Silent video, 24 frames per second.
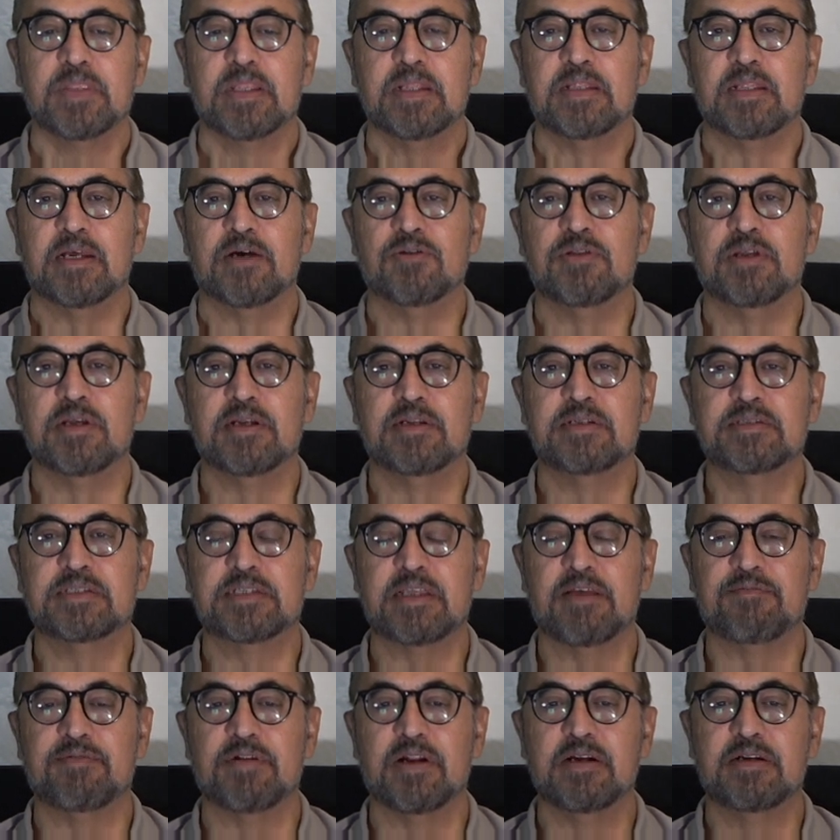Now, there are
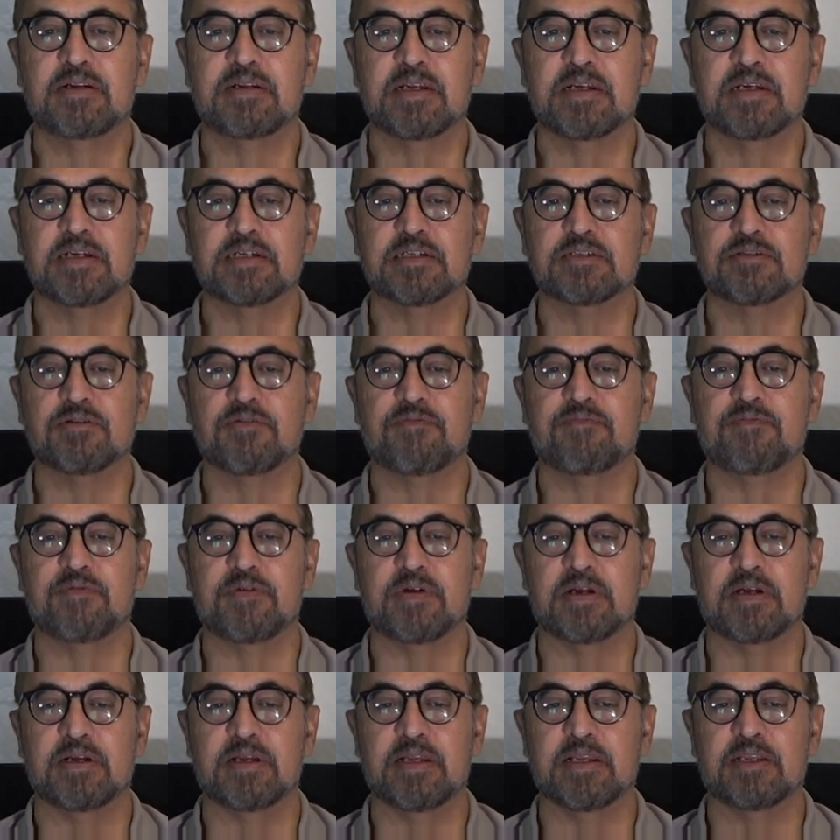several triggers of
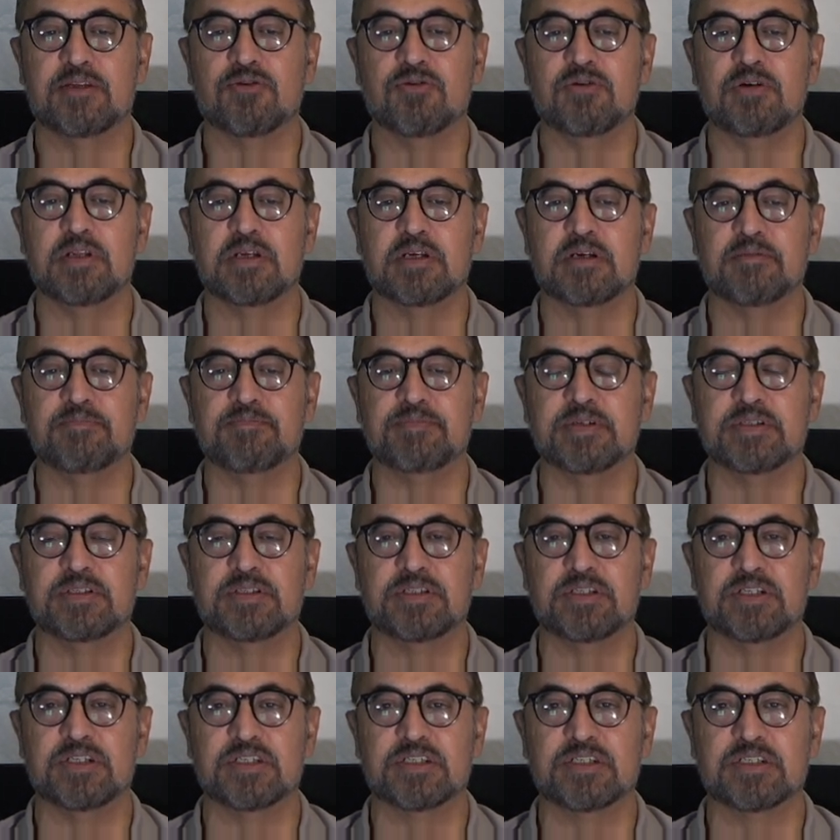acute
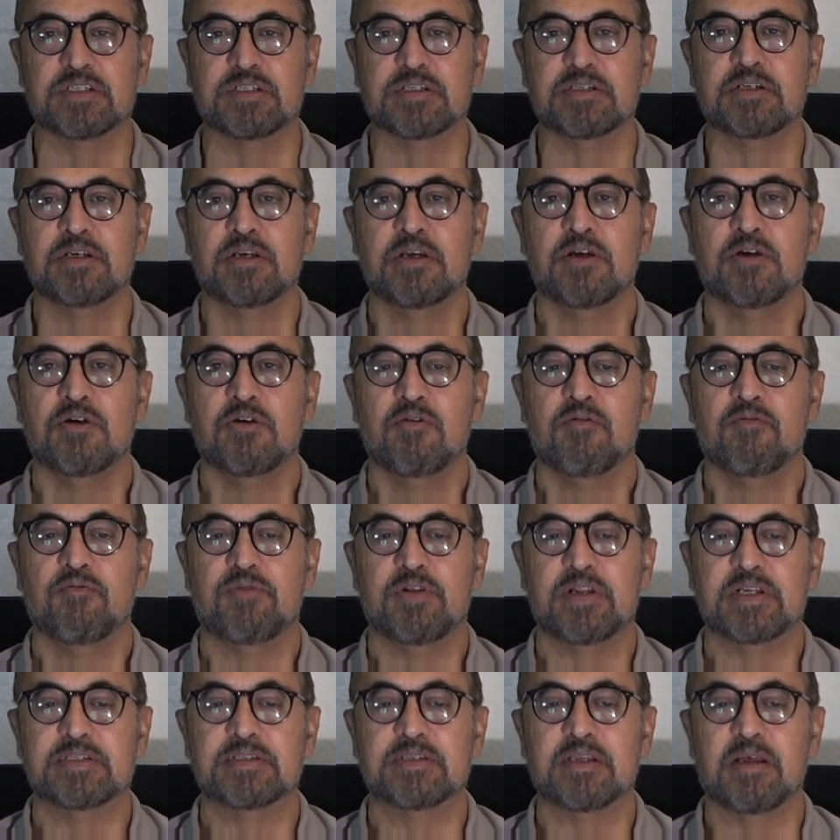decompensation. For
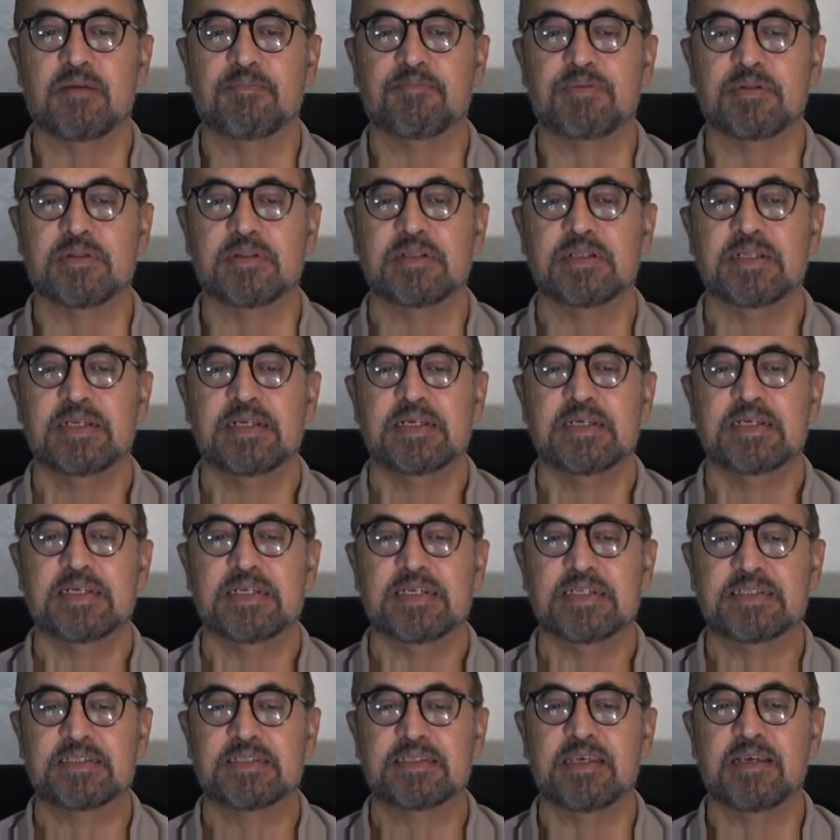example,
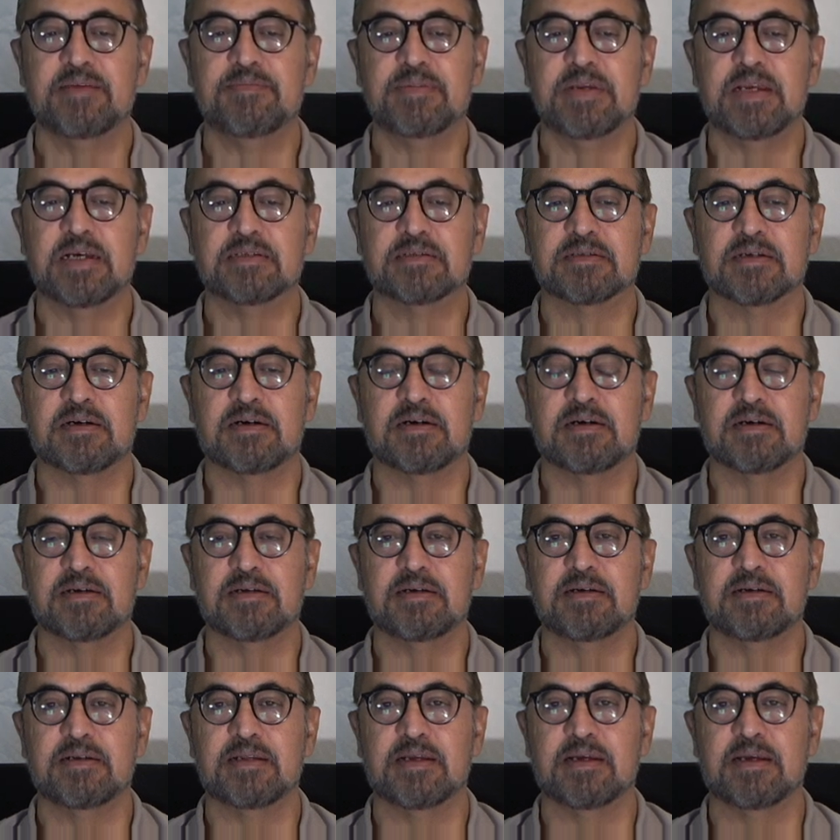ischemia as a heart
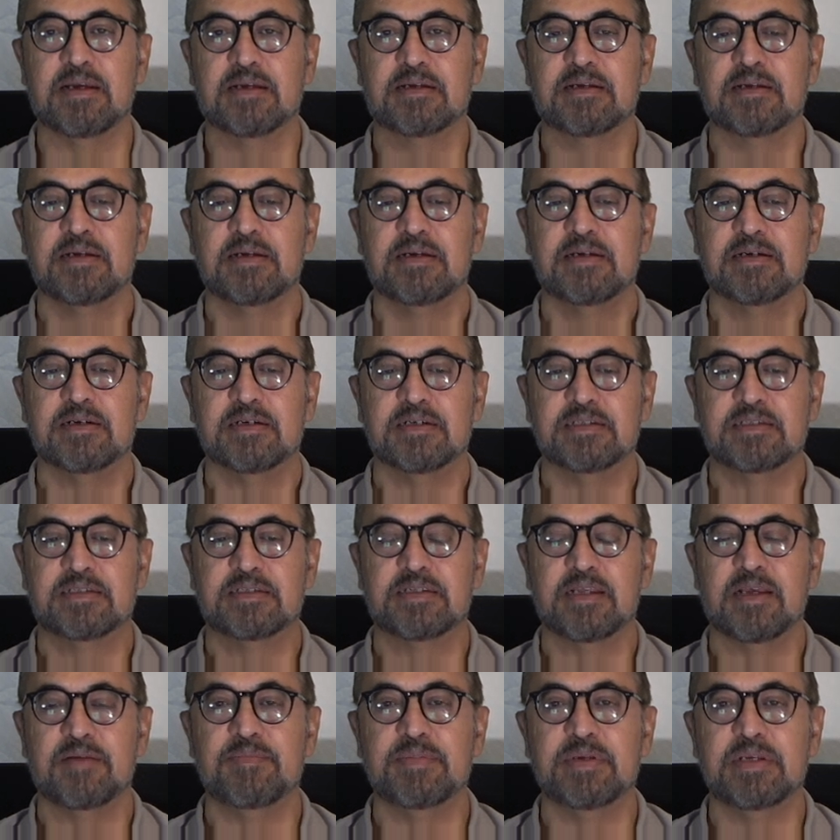attack, a
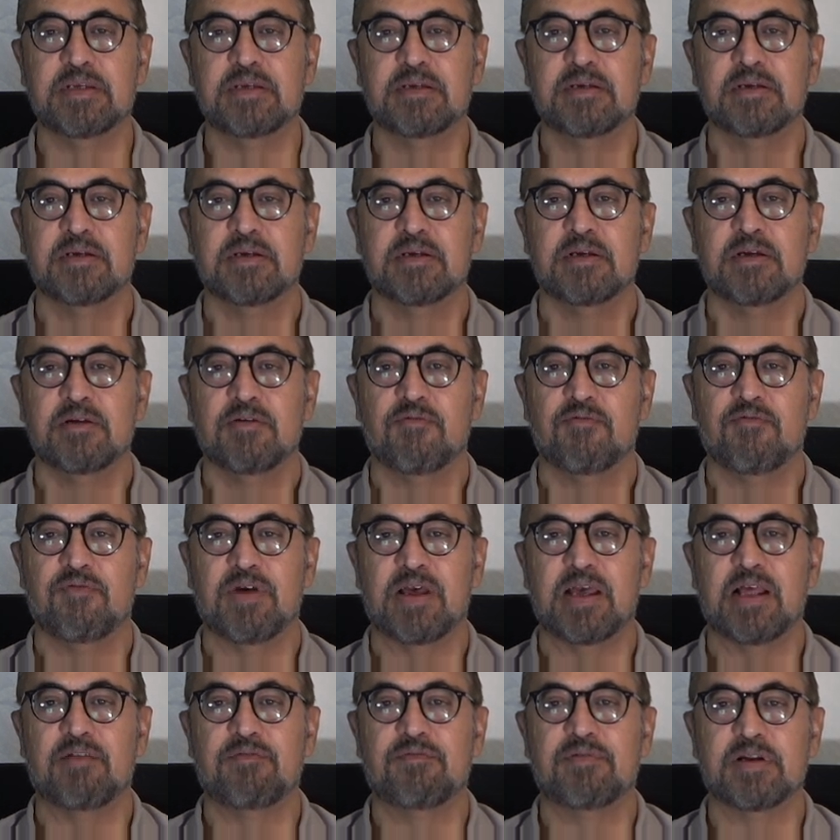STEMI,
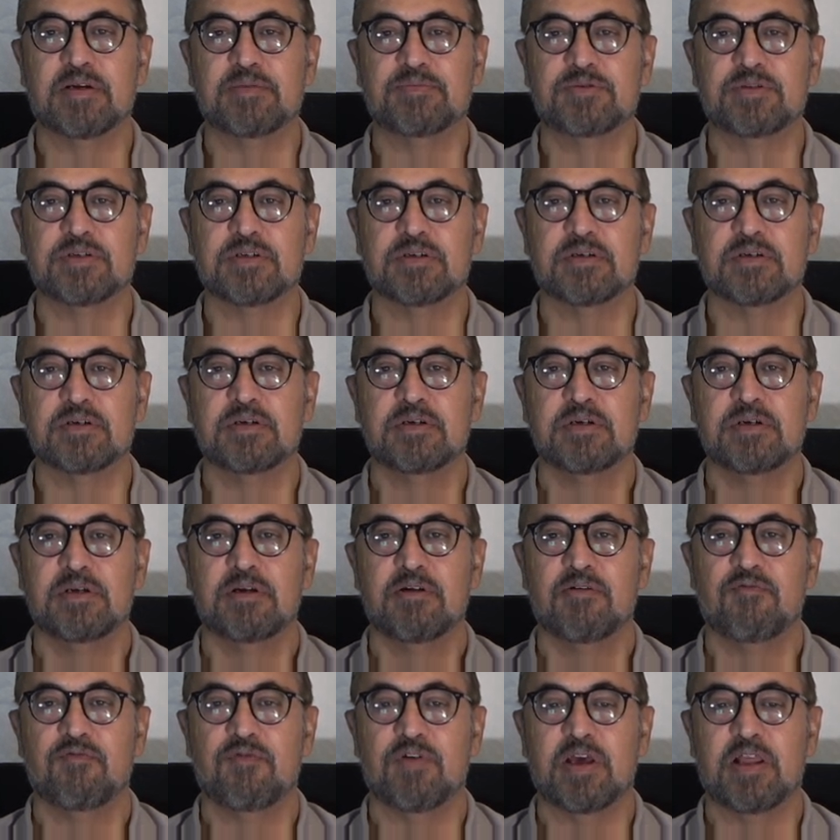valve rupture,
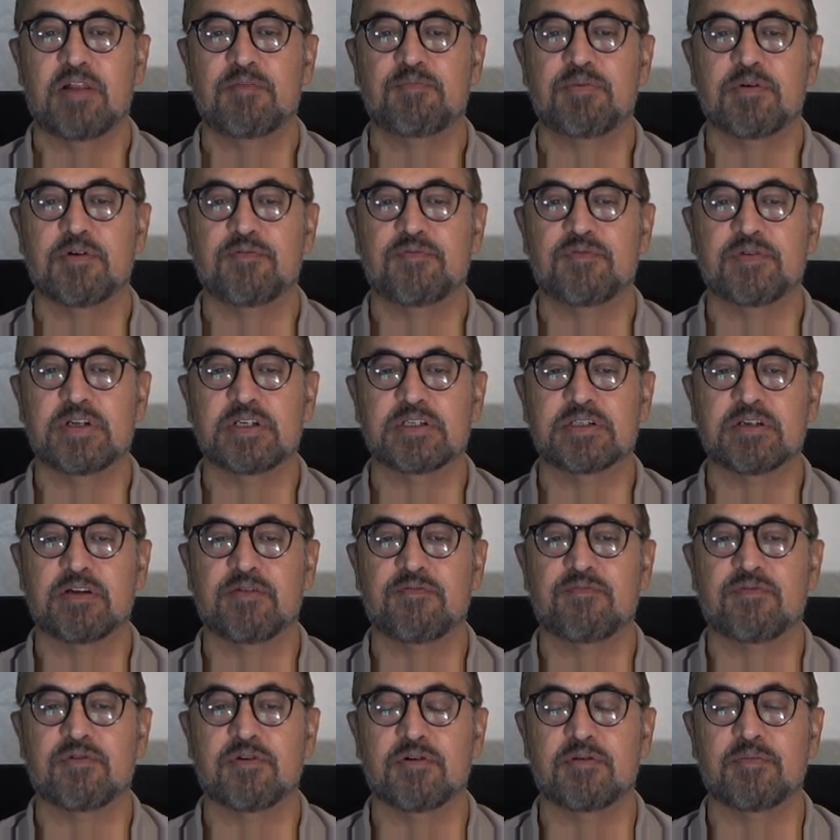valve perforation
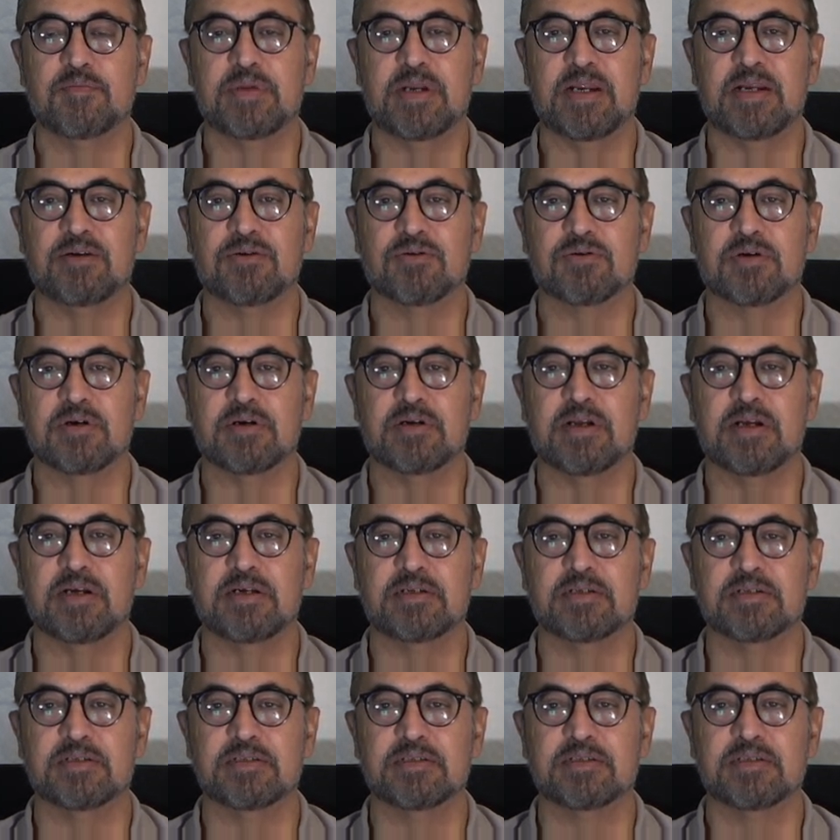from
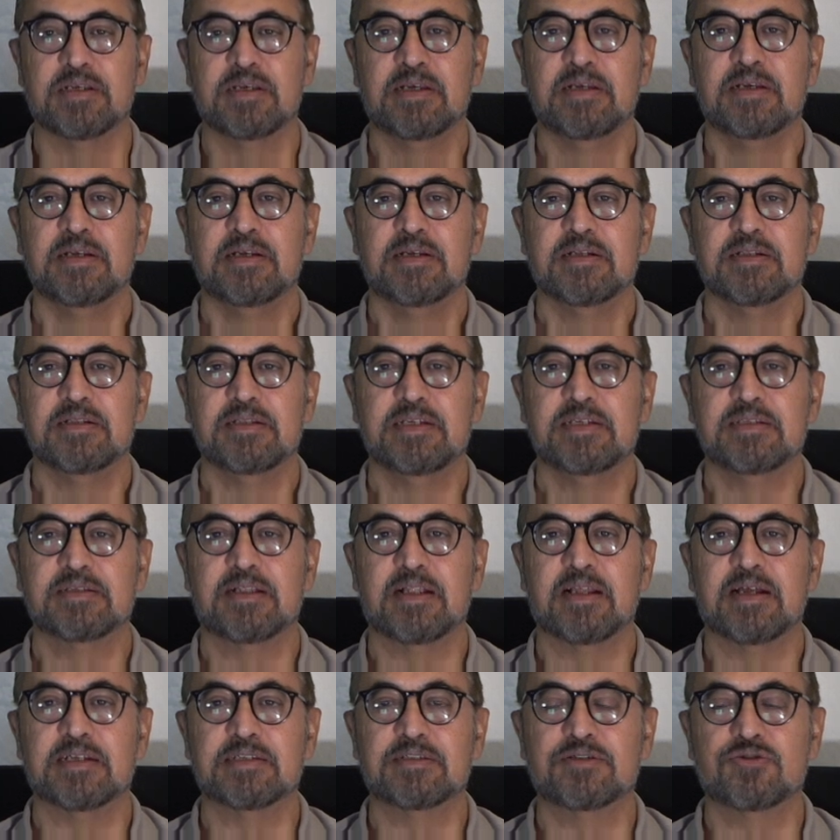endocarditis. These
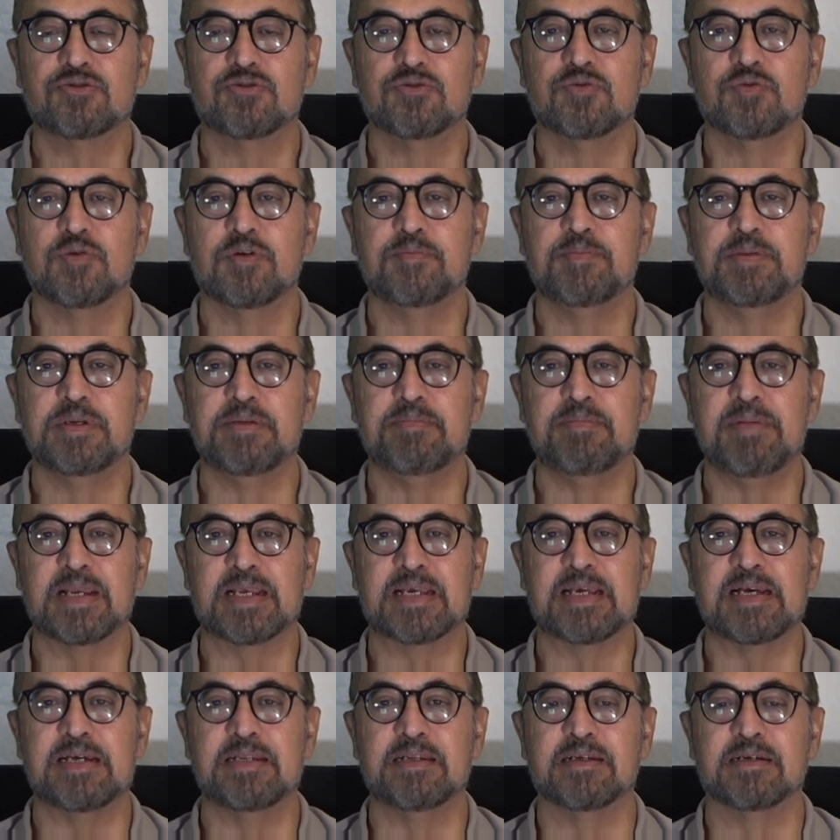last two would be
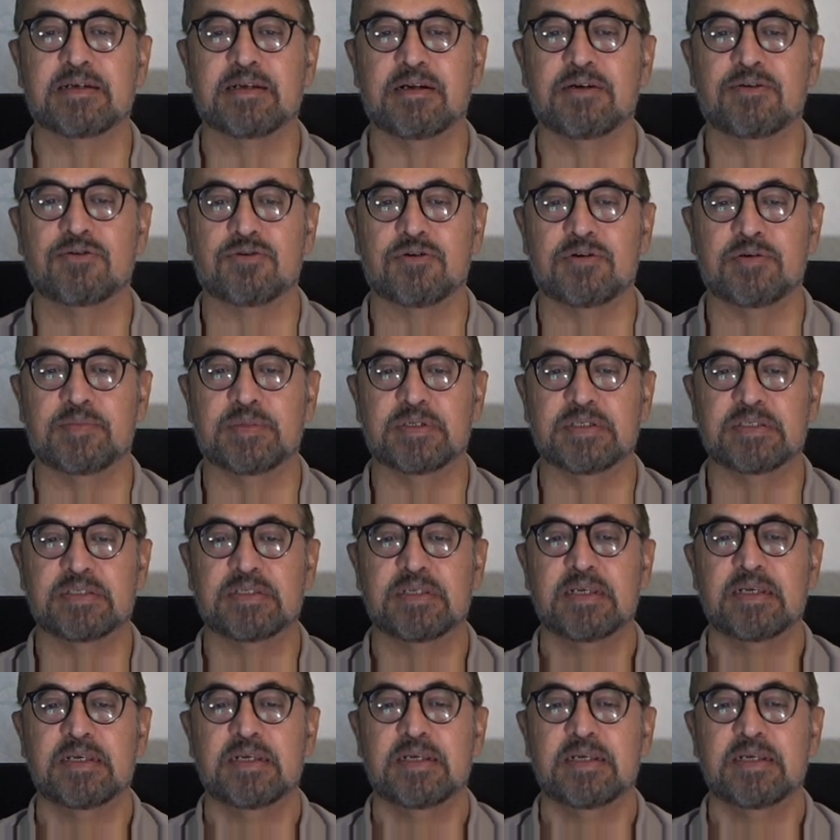mechanical traumas.